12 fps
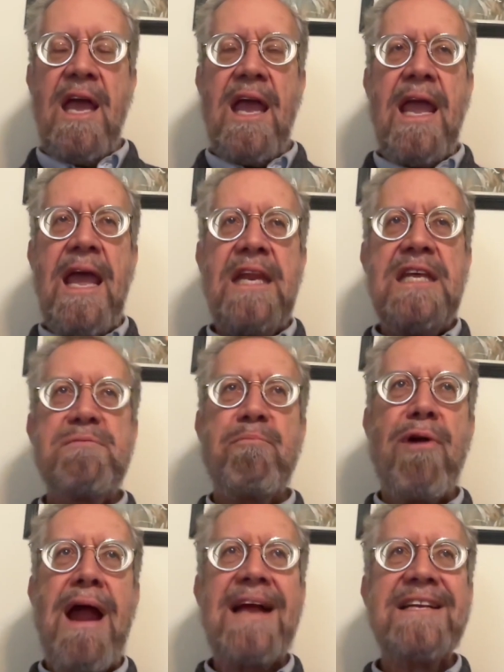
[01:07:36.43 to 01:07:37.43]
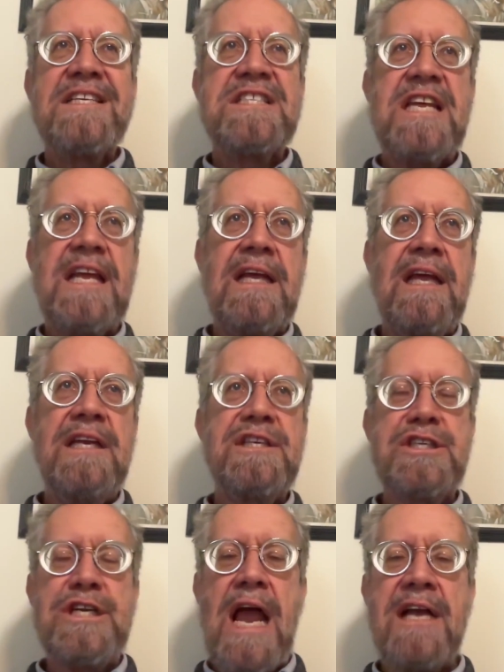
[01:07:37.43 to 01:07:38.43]
and he's practicing in
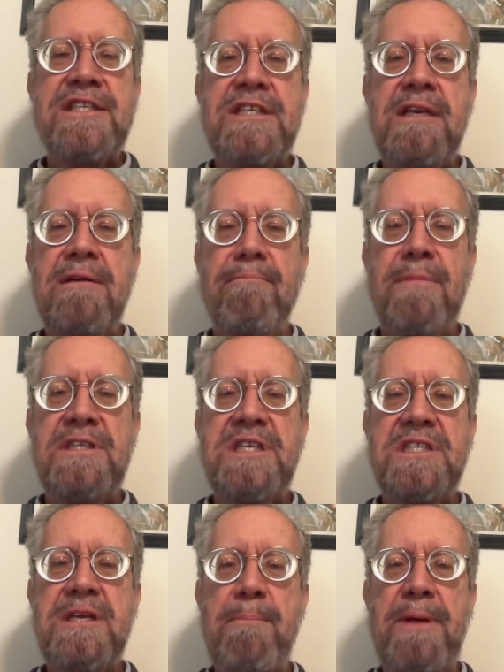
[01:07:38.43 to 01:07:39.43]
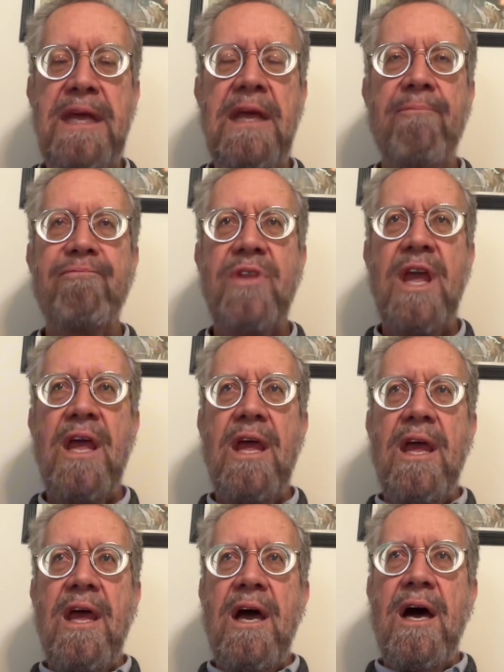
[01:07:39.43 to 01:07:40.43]
Jackson, Mississippi,
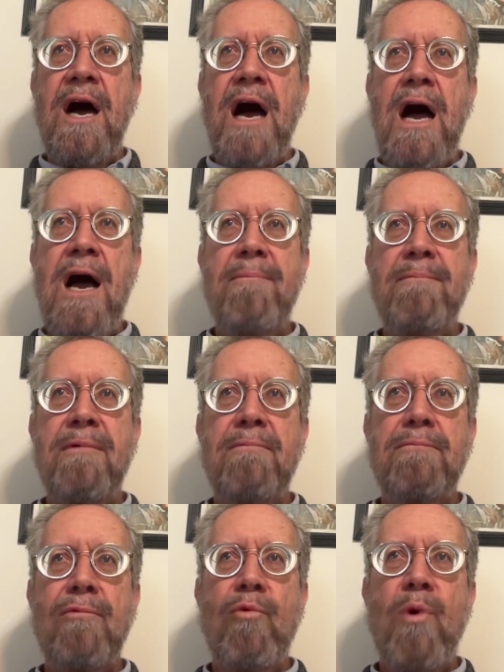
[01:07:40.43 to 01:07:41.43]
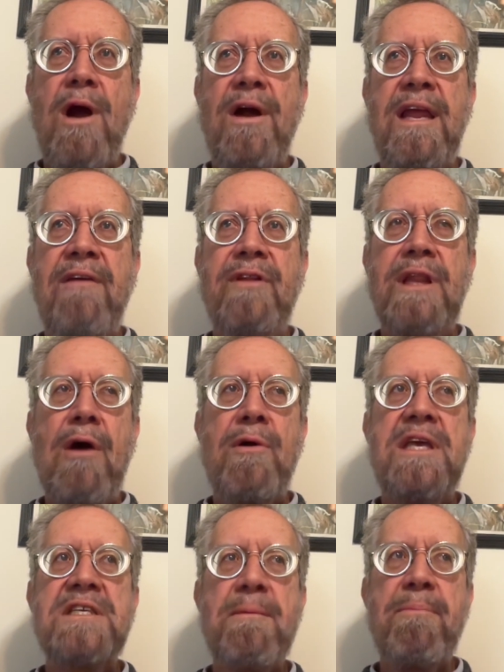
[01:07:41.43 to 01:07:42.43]
um, where even though
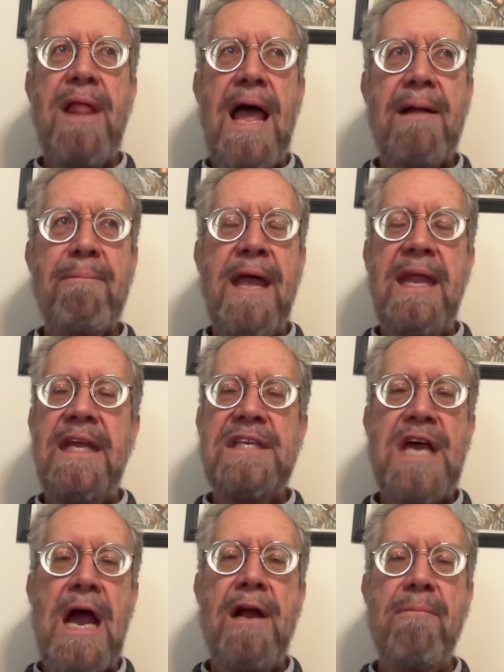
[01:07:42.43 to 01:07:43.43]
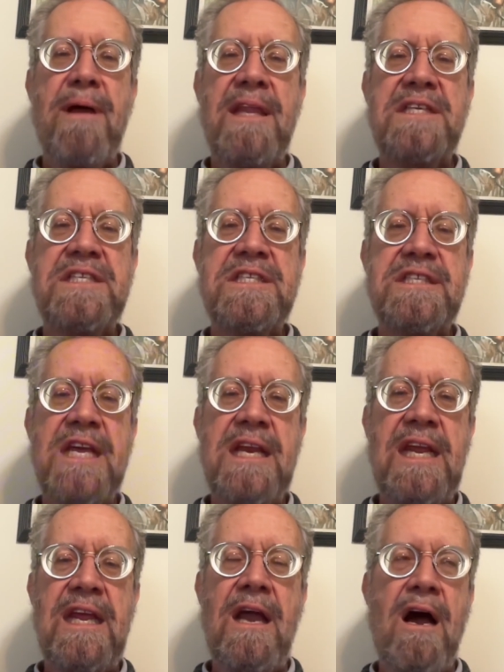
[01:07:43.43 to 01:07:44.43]
he's a black man, he's hired by the
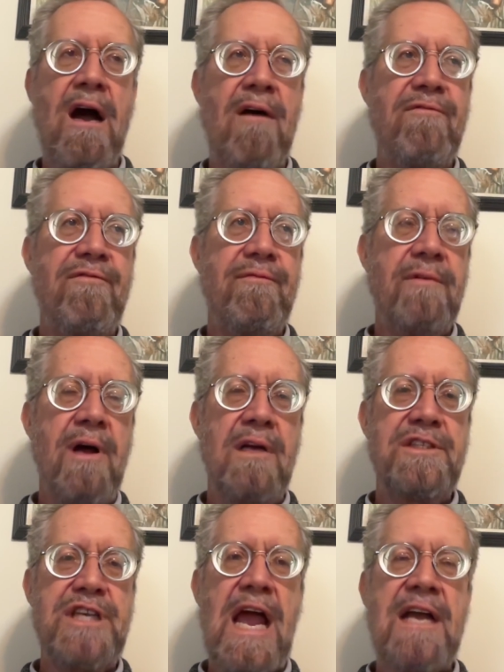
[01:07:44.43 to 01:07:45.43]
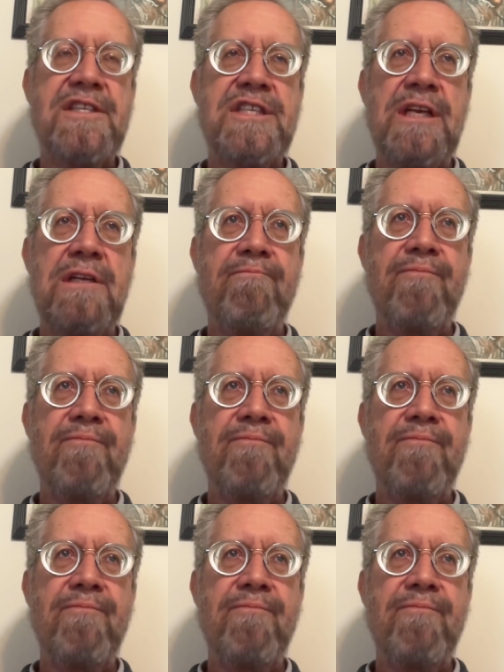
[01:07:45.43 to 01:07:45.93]
city of Jackson